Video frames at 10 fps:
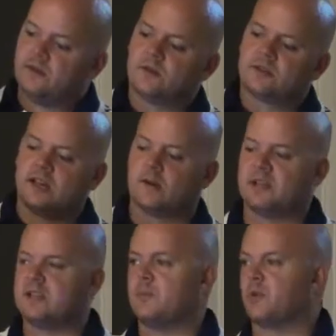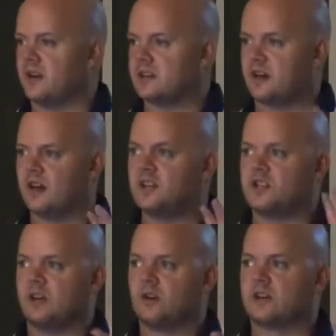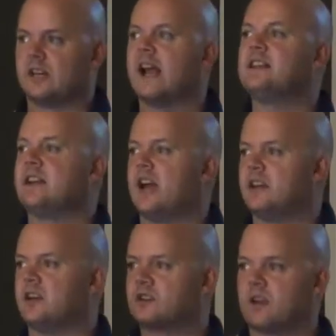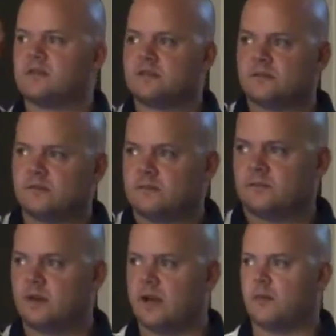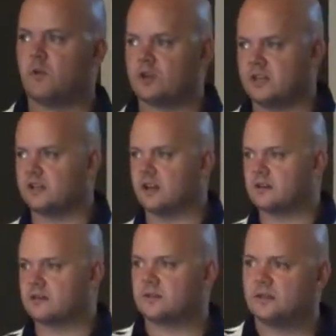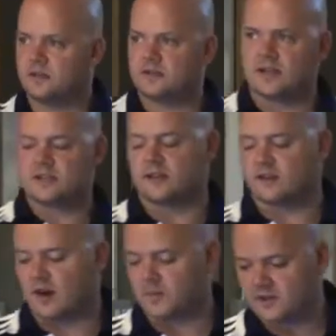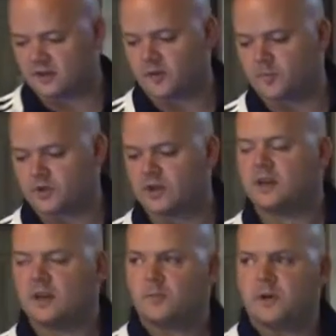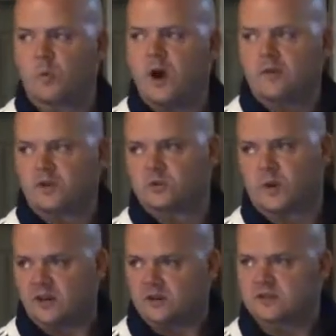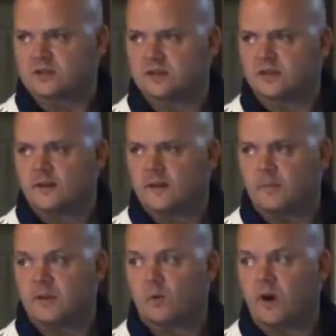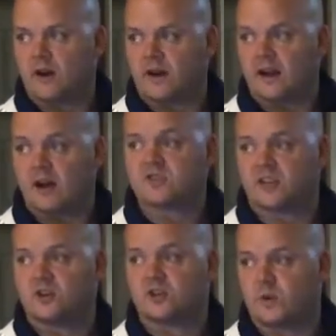looked in a bit deeper at this, and I'll let you look at the L T A D yourselves in more detail because that's not the topic tonight. But be aware of those windows and be aware that outside of those